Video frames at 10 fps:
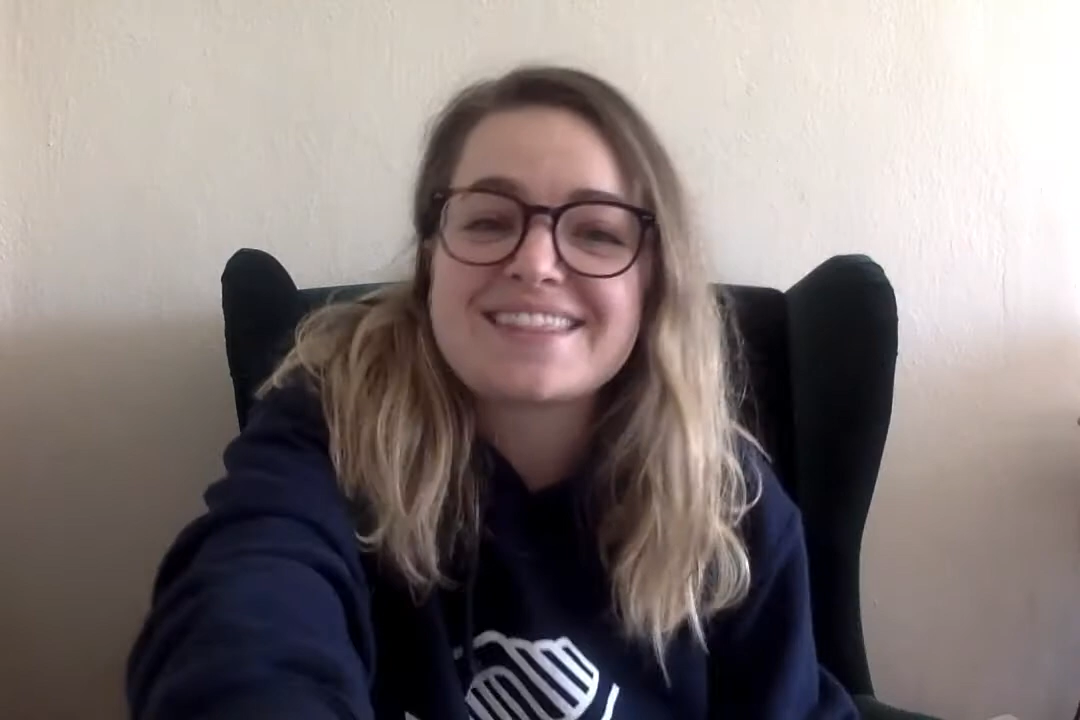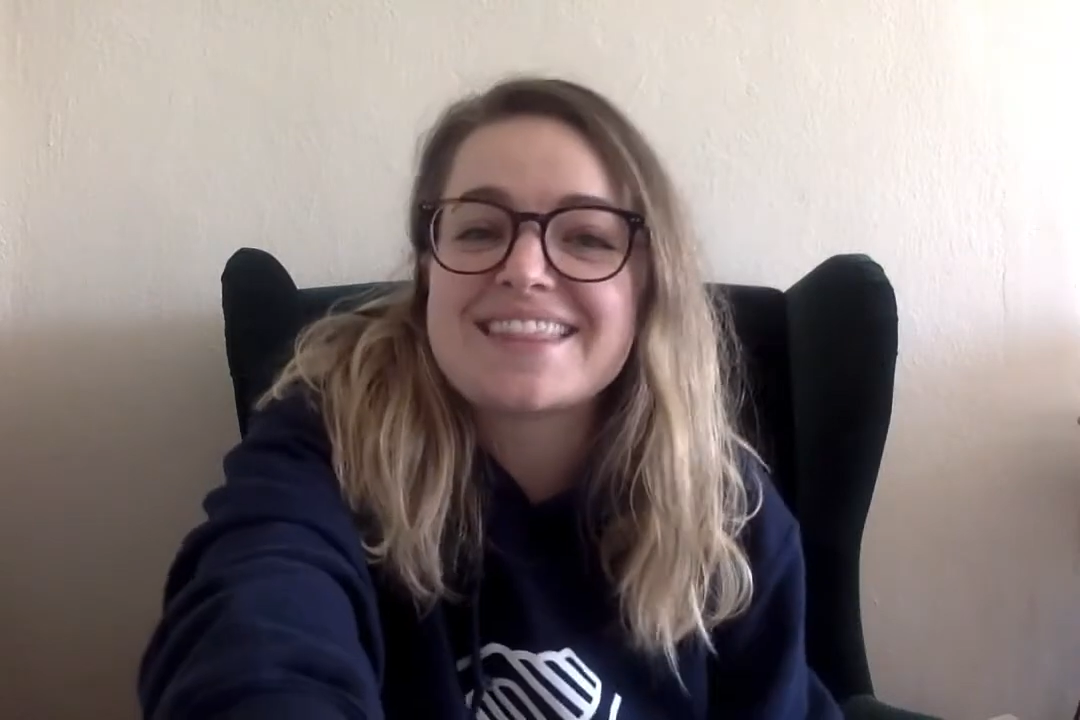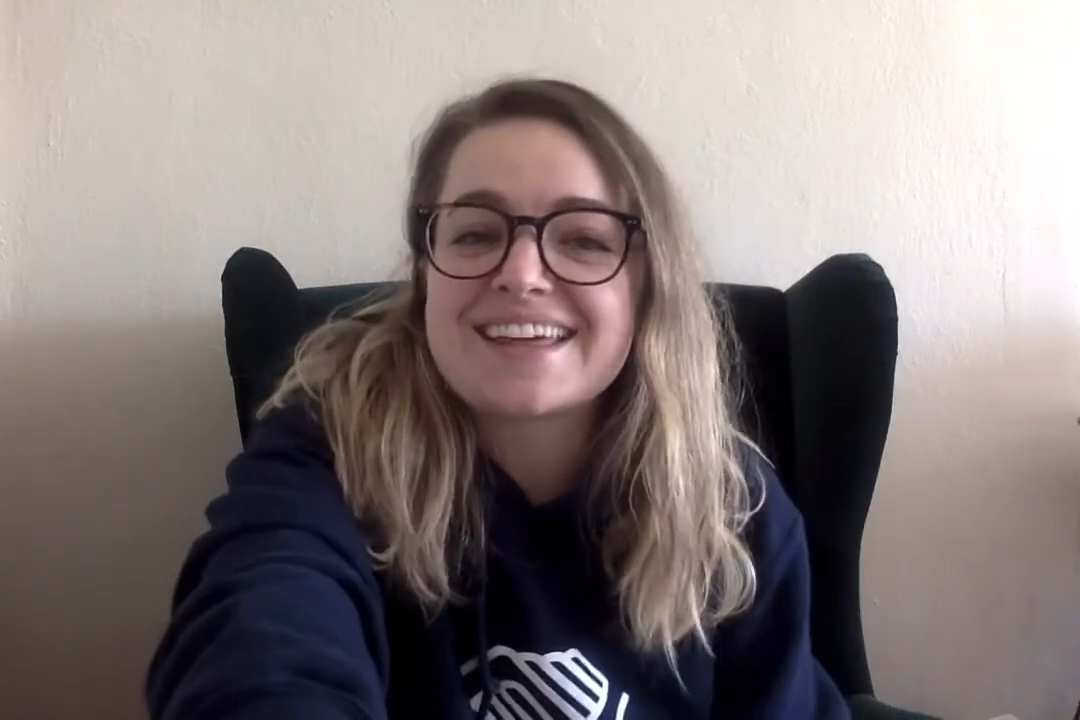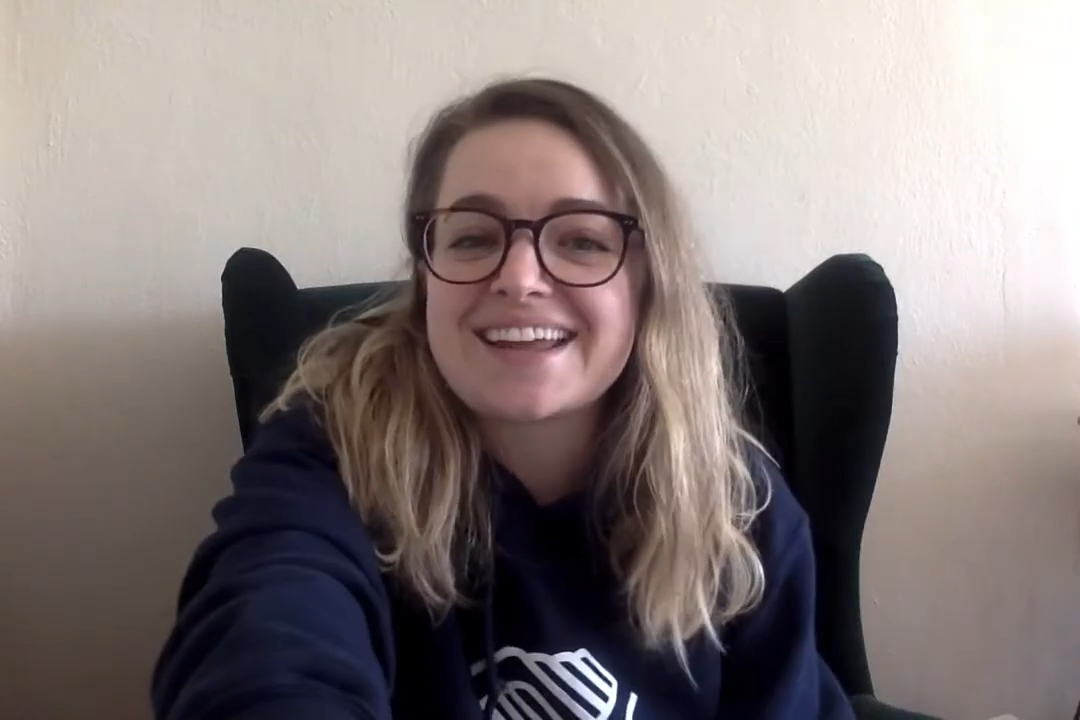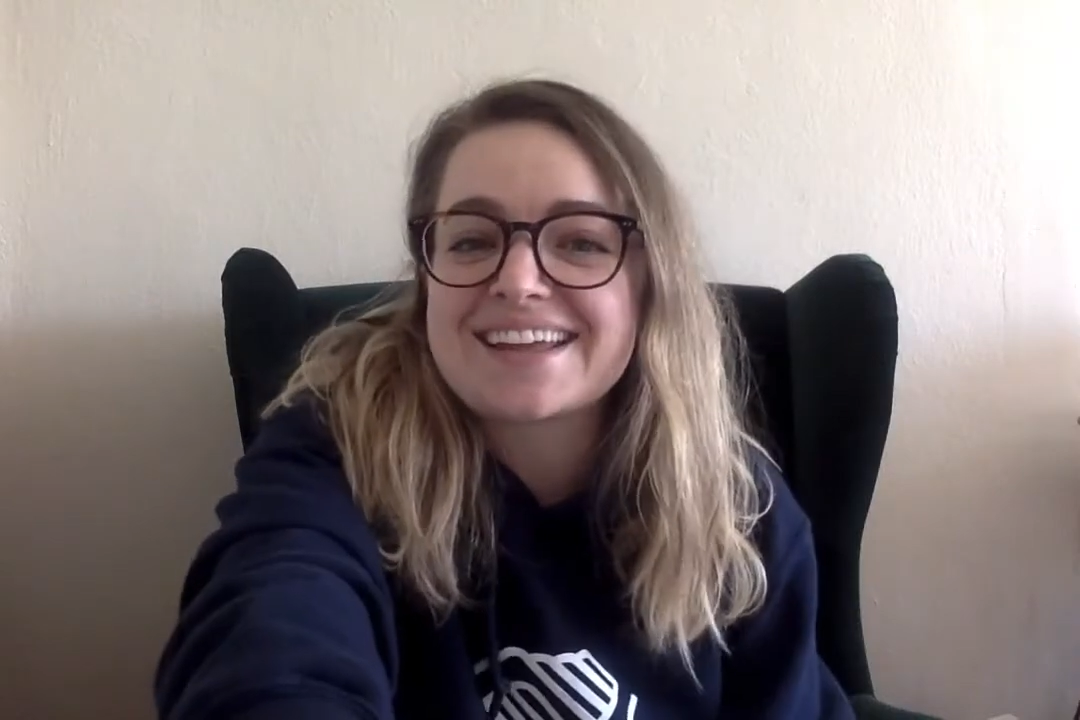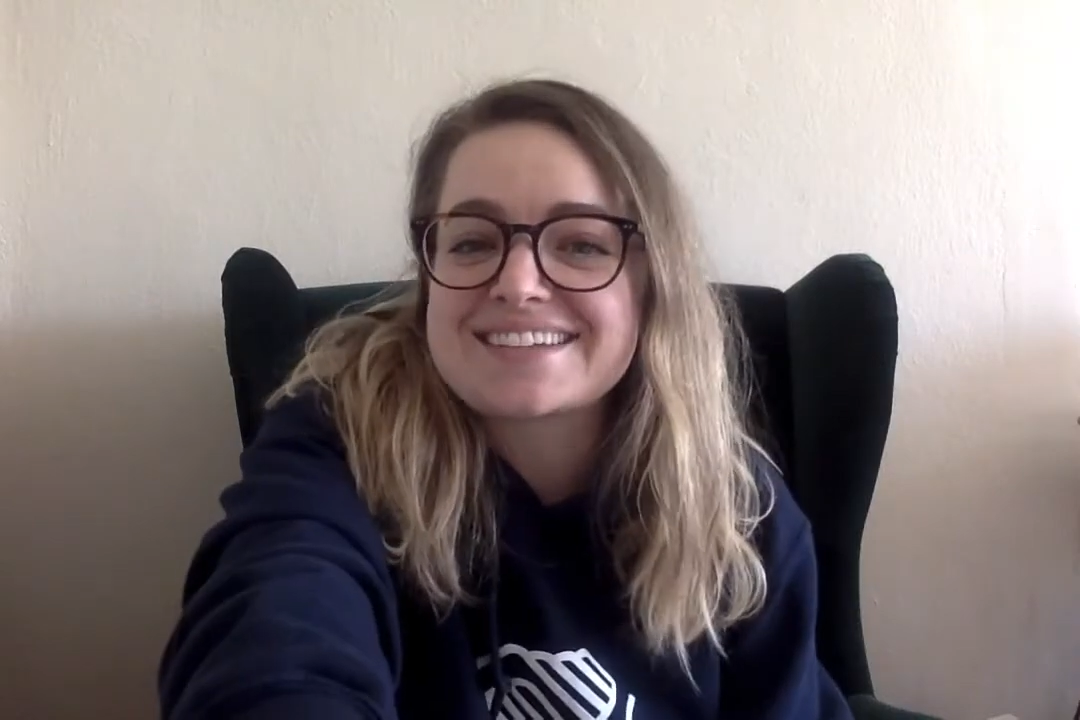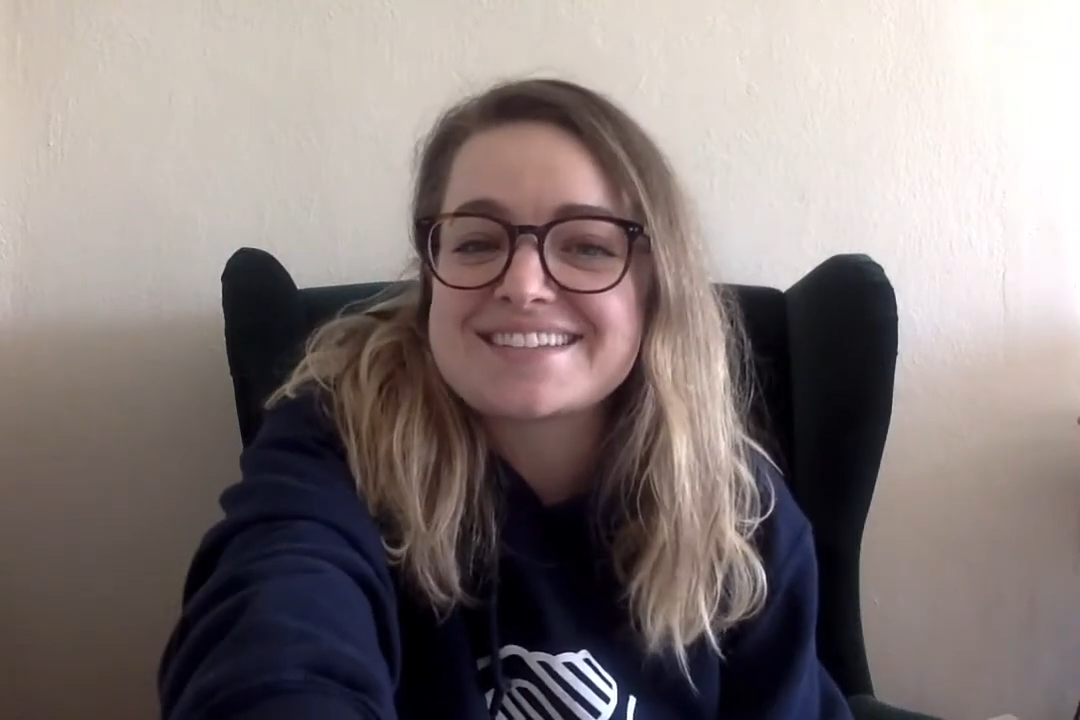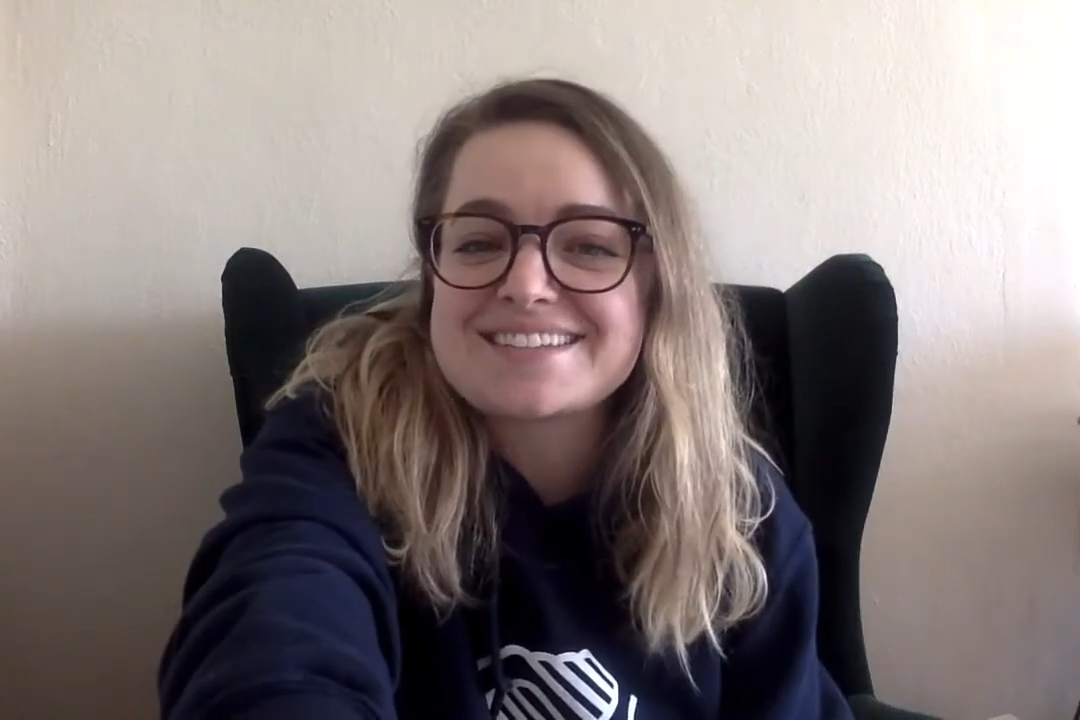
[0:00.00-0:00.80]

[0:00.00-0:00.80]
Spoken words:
that I get to